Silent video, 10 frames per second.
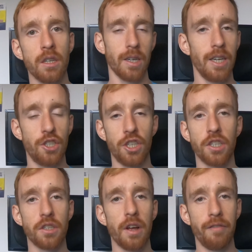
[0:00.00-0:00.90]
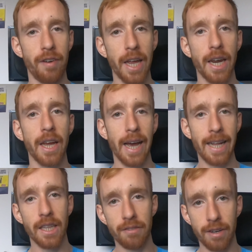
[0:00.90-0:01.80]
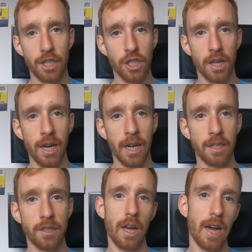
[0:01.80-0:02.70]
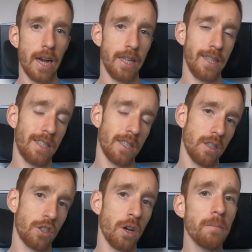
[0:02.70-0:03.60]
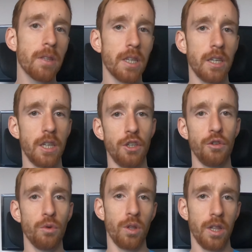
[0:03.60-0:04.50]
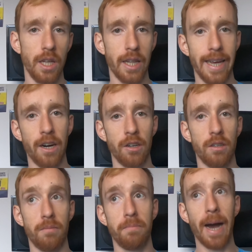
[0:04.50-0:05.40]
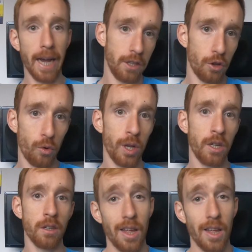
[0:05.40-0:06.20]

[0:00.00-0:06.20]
It's just very individualised and something that you only learn by doing.